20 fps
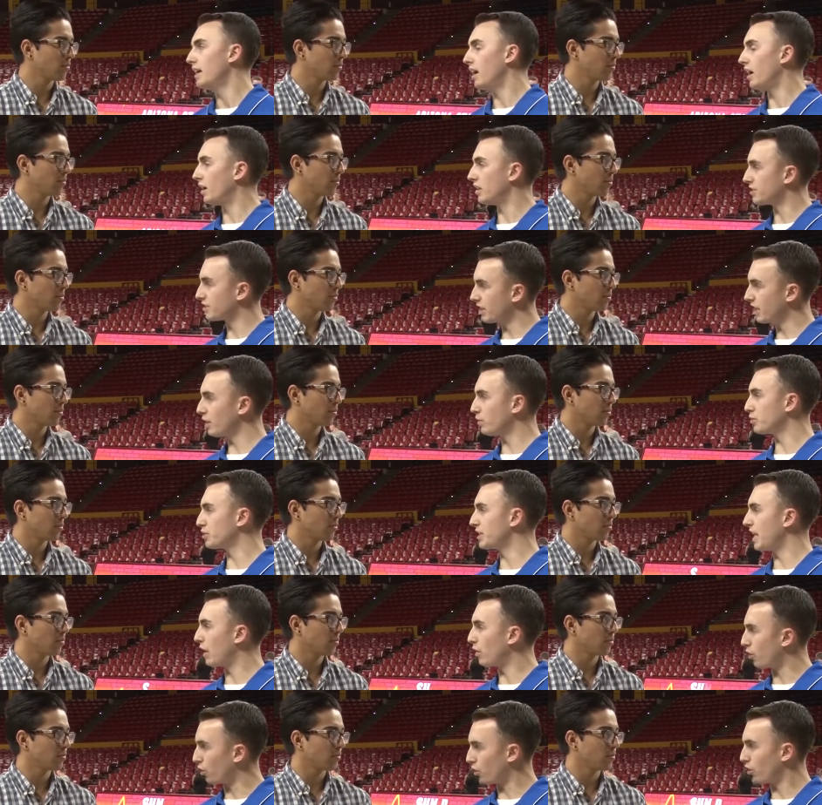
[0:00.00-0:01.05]
Speaker 1: uh, the Sun Devils
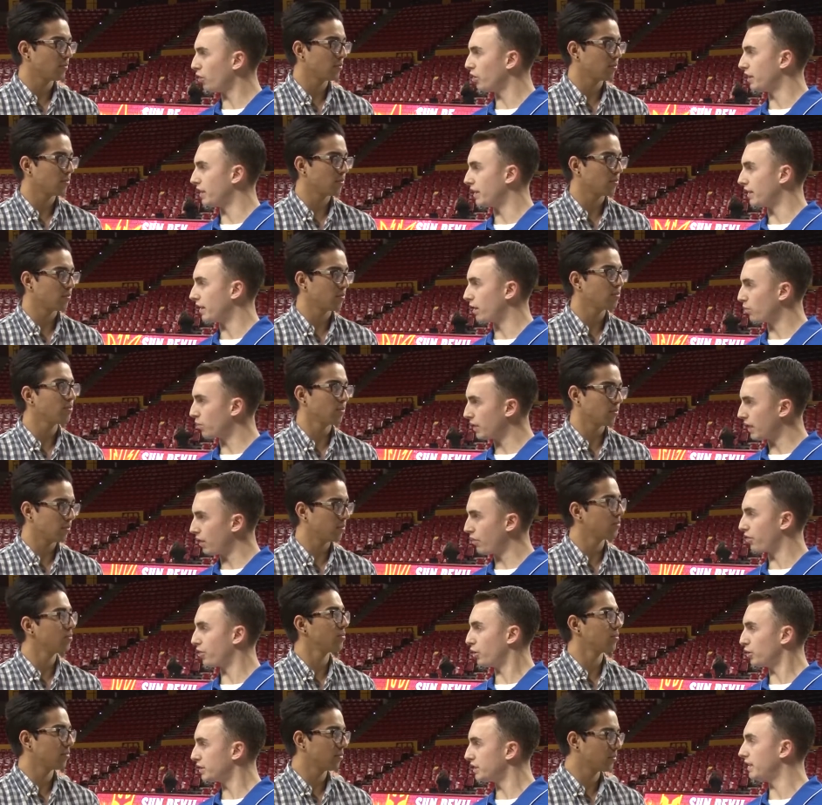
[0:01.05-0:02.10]
down early. They were
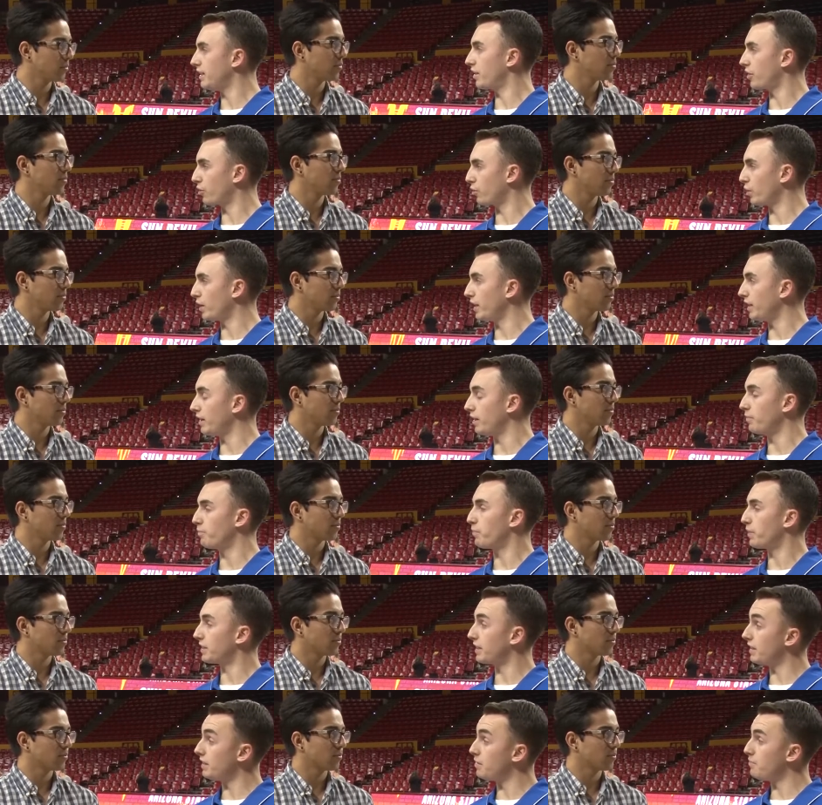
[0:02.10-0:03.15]
down 13 to 3,
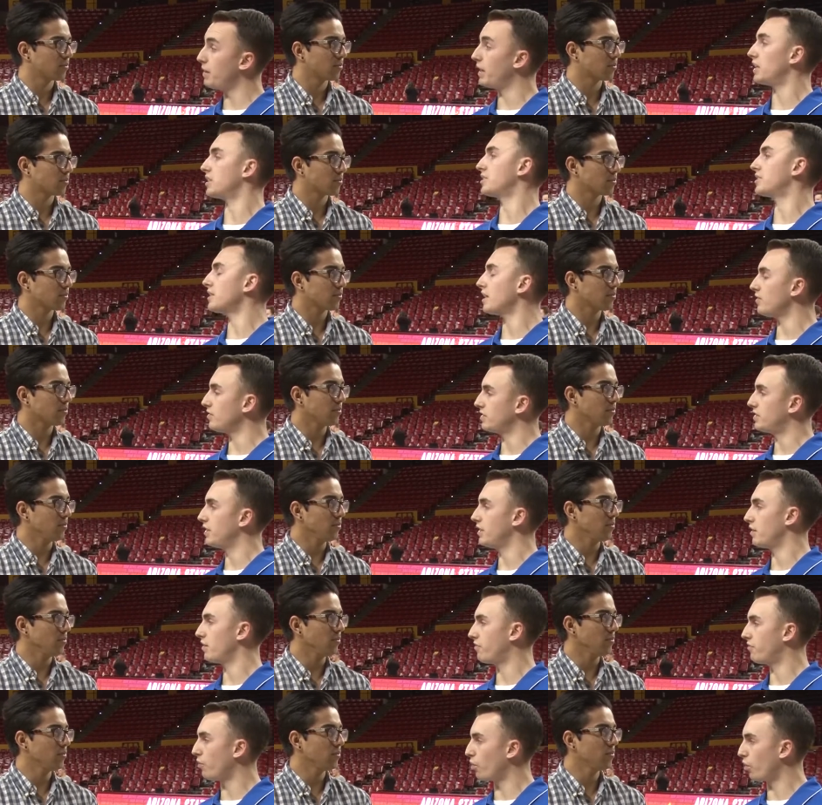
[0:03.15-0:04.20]
but then they made a
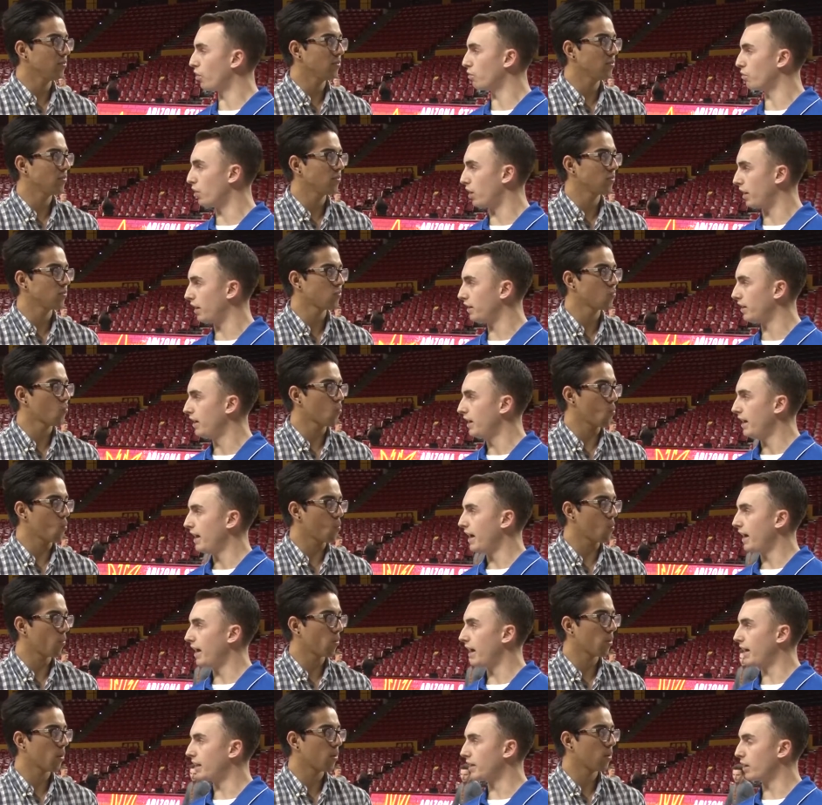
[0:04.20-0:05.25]
17 to 4 run,
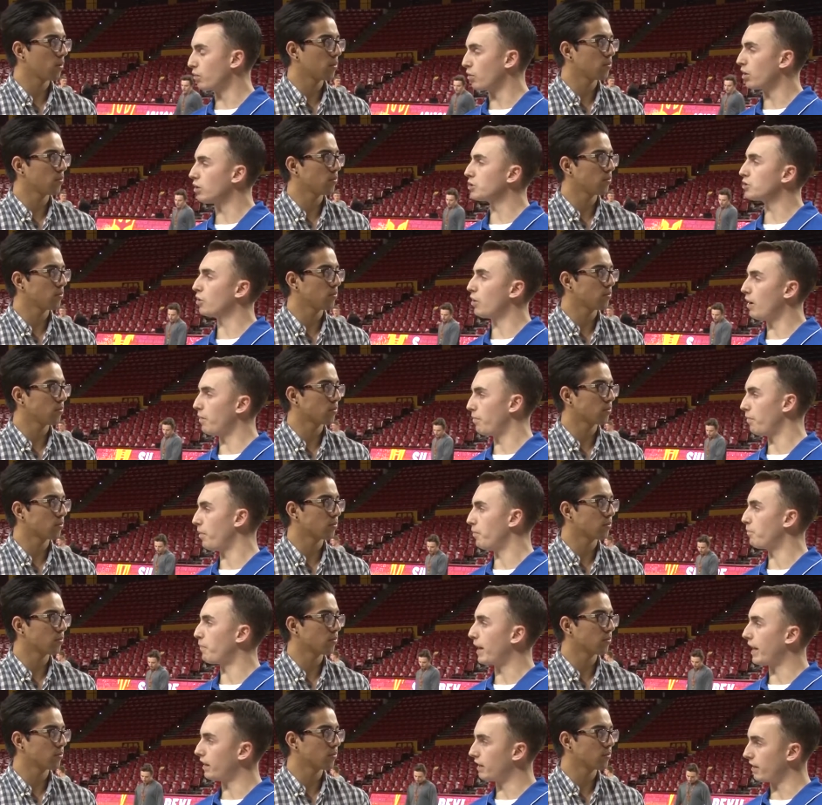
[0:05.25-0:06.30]
and they were also up
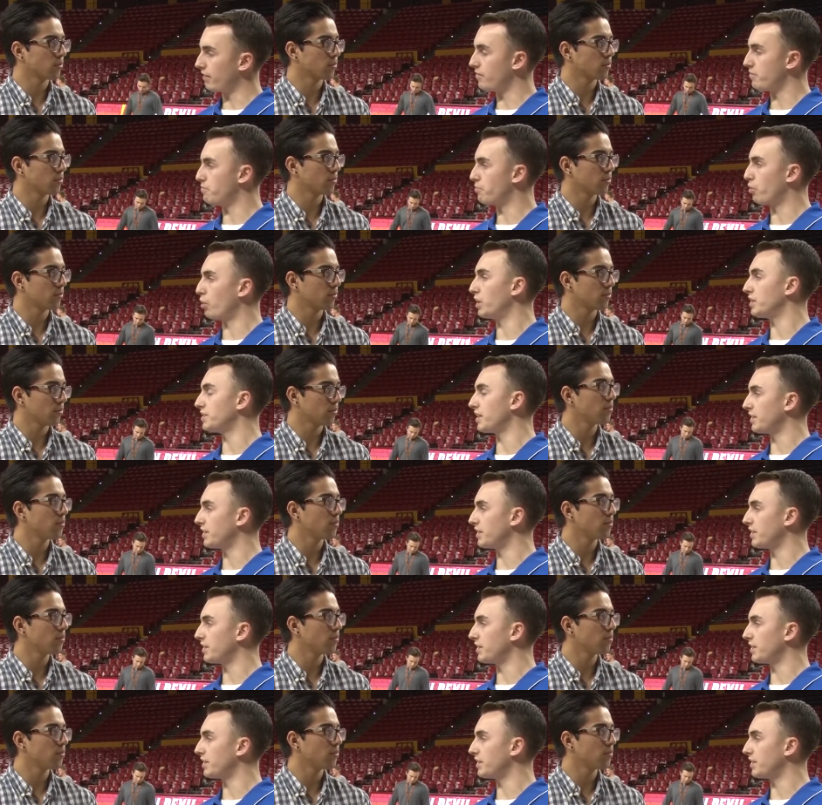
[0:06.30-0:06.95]
by 11 points